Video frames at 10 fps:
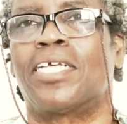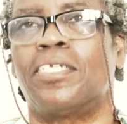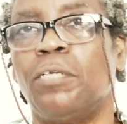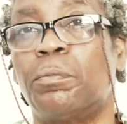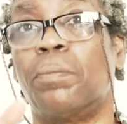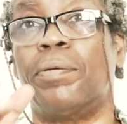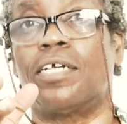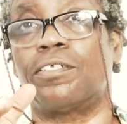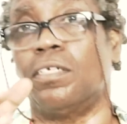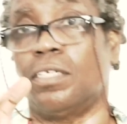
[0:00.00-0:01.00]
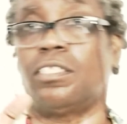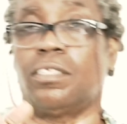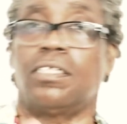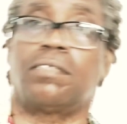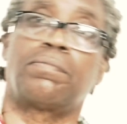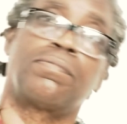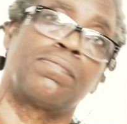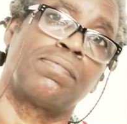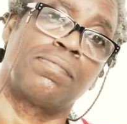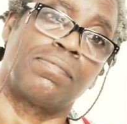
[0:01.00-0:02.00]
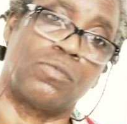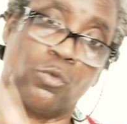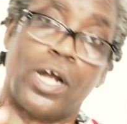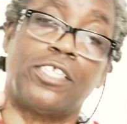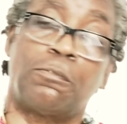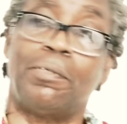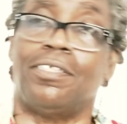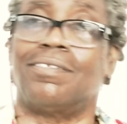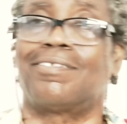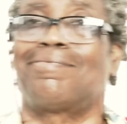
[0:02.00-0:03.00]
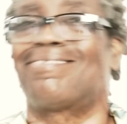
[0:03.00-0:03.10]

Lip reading: Deep, compassionate listening. Right speech.